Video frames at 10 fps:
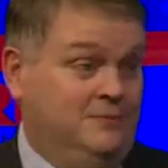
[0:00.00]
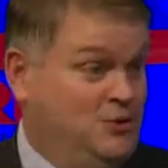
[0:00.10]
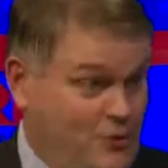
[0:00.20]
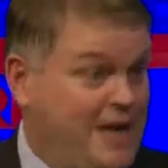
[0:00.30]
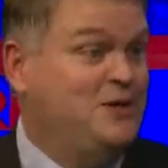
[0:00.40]

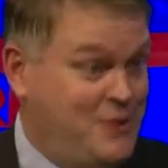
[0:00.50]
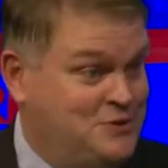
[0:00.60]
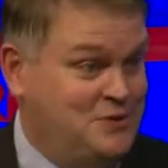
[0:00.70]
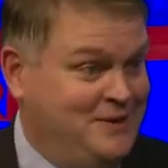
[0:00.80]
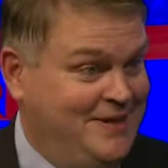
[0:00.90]
great
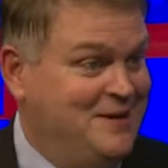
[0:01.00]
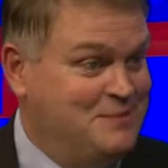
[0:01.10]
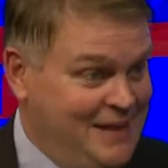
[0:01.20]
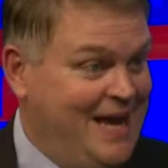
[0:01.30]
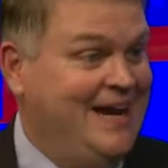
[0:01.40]
question, and I'm
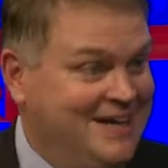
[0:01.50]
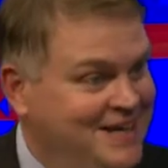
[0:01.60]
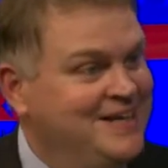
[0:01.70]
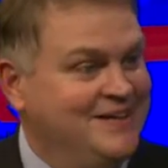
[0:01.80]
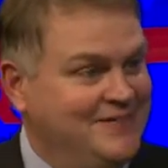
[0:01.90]
glad
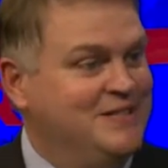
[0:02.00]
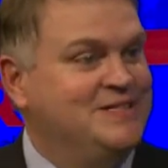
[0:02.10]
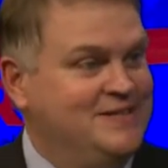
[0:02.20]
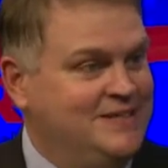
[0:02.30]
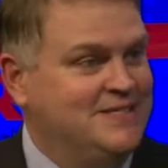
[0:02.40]
that
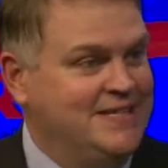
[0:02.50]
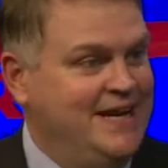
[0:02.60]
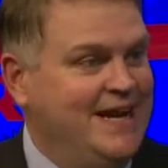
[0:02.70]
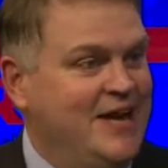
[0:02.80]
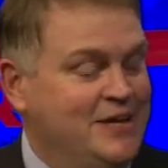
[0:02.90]
this is
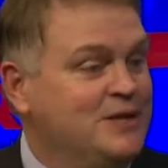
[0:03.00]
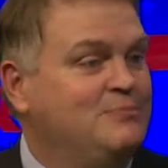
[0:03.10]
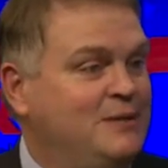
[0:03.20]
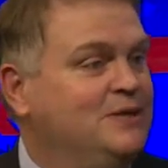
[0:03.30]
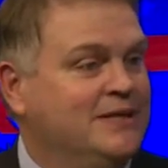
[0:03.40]
getting out into the
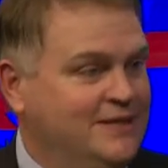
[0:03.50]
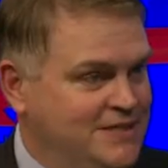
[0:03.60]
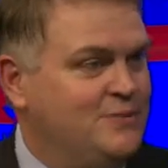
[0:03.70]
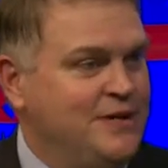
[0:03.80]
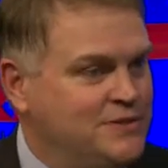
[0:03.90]
public and
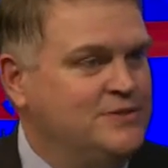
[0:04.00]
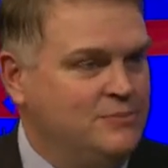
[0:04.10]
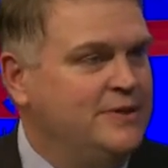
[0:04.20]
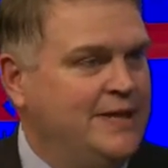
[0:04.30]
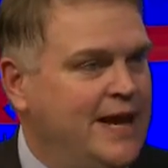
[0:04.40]
these questions are
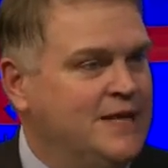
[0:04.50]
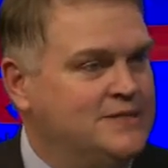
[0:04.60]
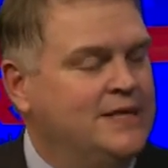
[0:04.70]
being asked.